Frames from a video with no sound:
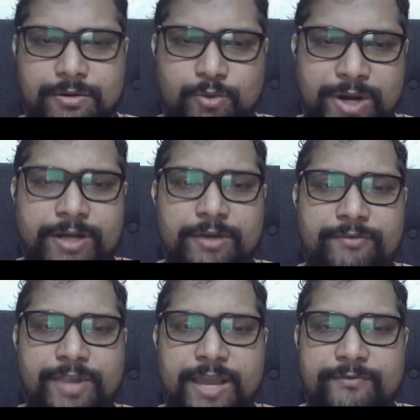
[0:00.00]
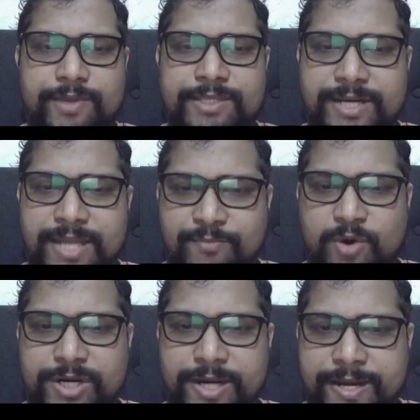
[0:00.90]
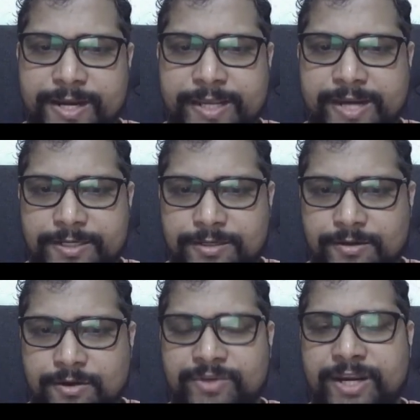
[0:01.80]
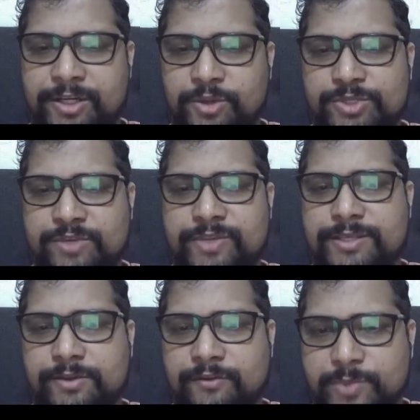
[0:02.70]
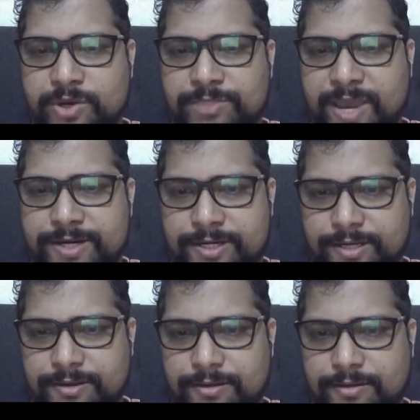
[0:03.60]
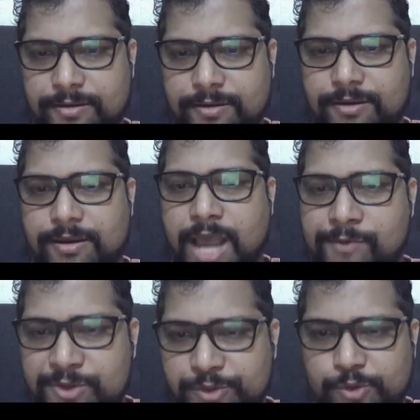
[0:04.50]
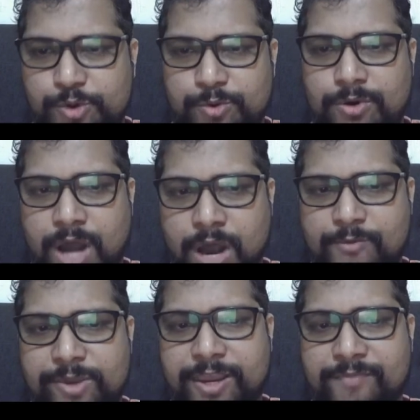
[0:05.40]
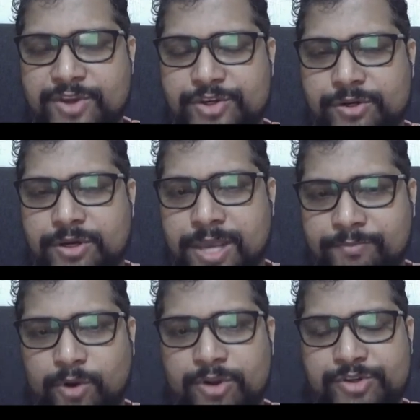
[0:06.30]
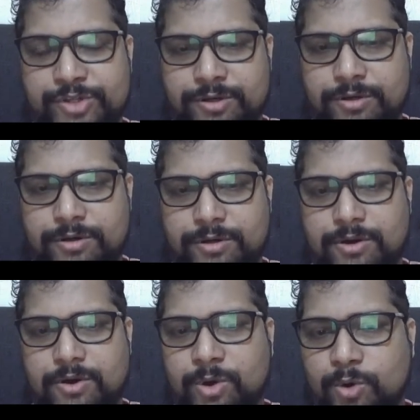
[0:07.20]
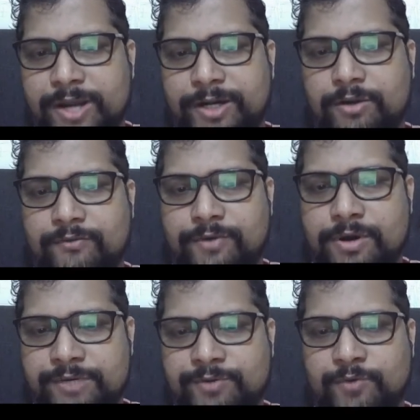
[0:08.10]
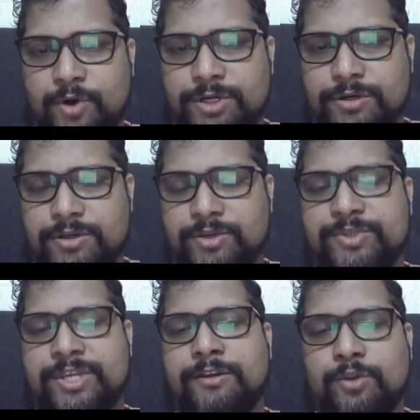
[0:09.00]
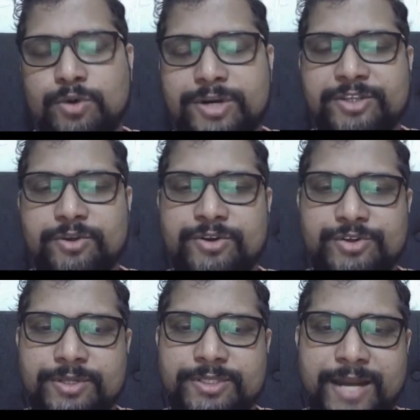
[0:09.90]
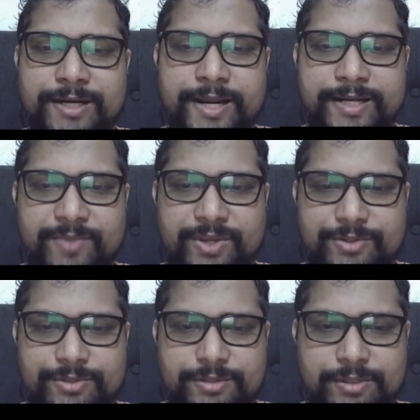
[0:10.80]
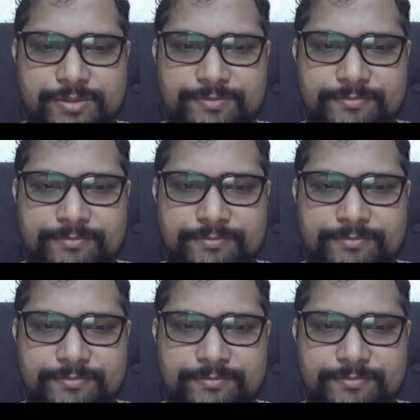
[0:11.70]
Quality of life is an important indicator of the inclusiveness of prosperity. I will show you how we can measure air pollution or quality of river water using low-resolution satellite images.